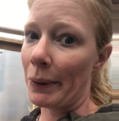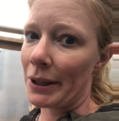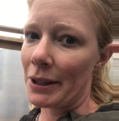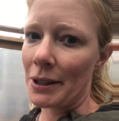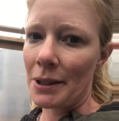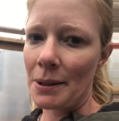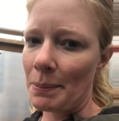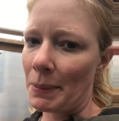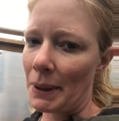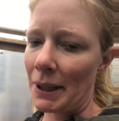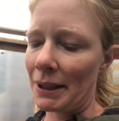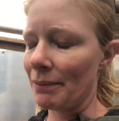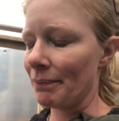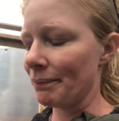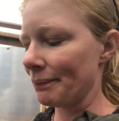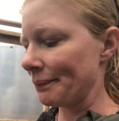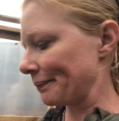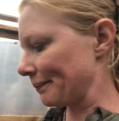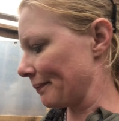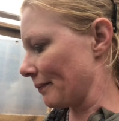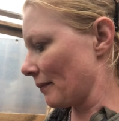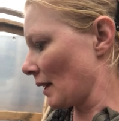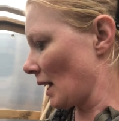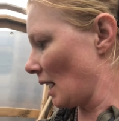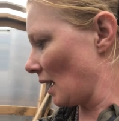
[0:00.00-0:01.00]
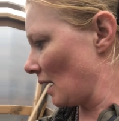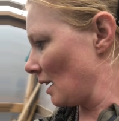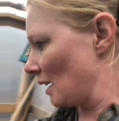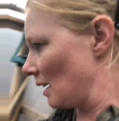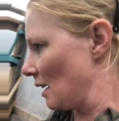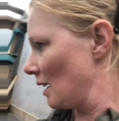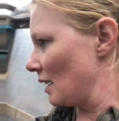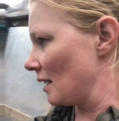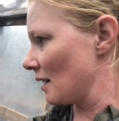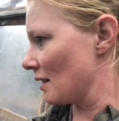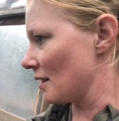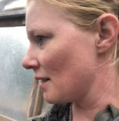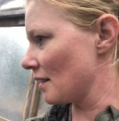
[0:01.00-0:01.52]
ones, but
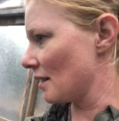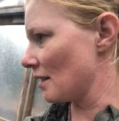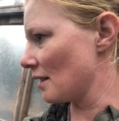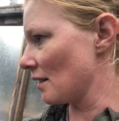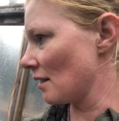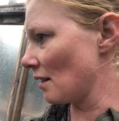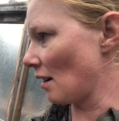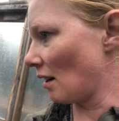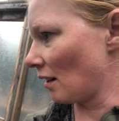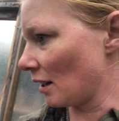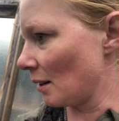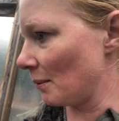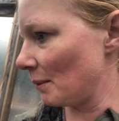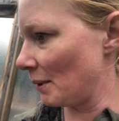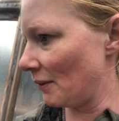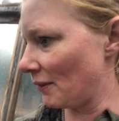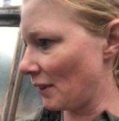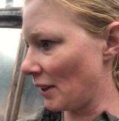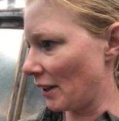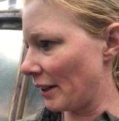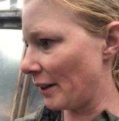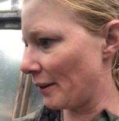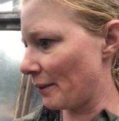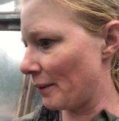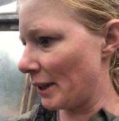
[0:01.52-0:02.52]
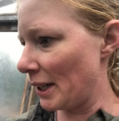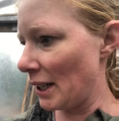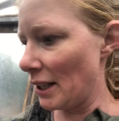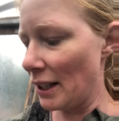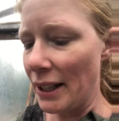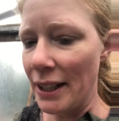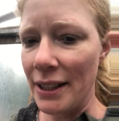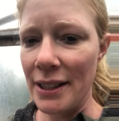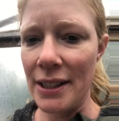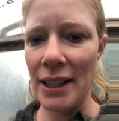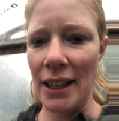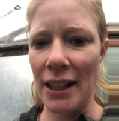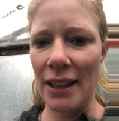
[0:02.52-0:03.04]
it's not going to be very
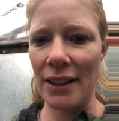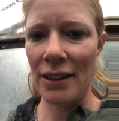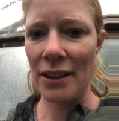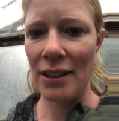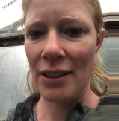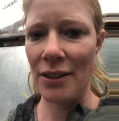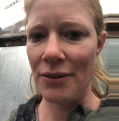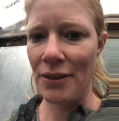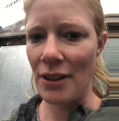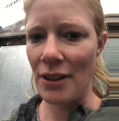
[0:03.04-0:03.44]
realistic. They'll